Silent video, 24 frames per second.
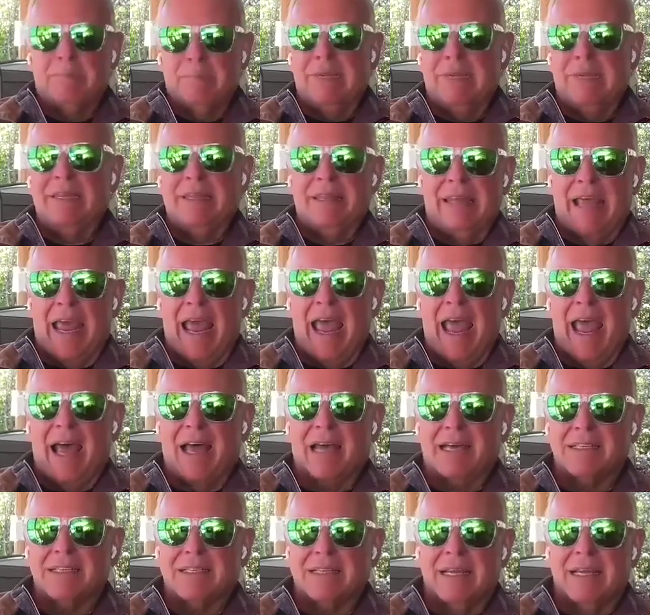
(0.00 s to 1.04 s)
me in the
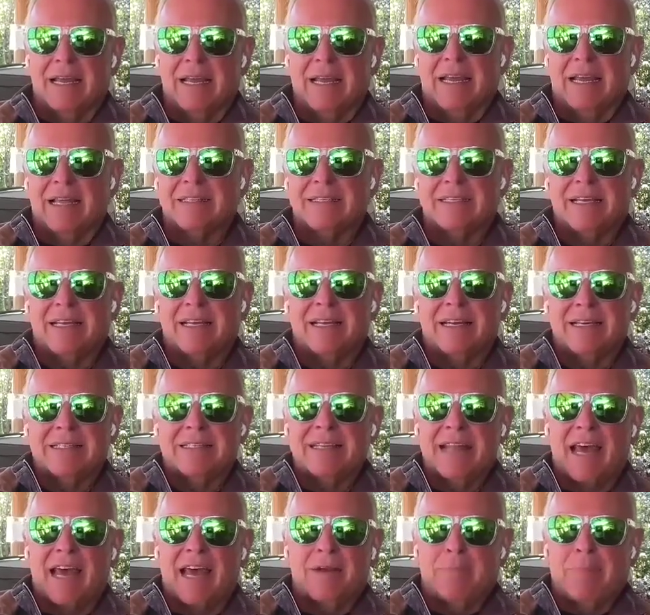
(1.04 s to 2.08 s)
ass and said, it's
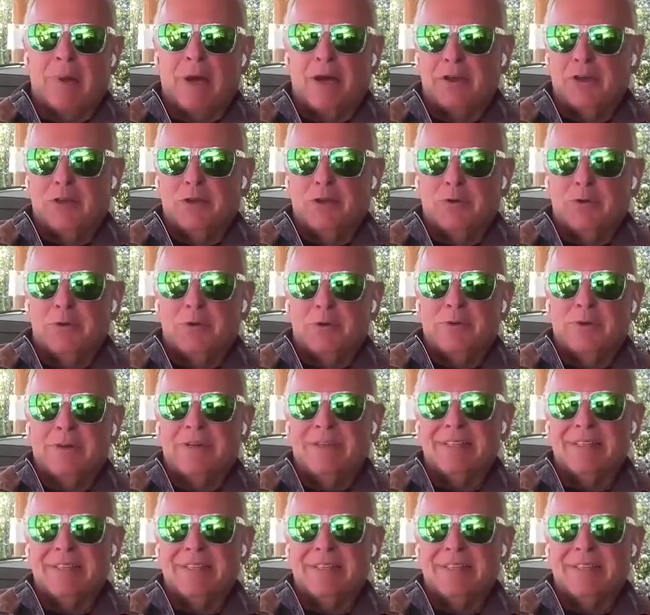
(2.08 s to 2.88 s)
not about you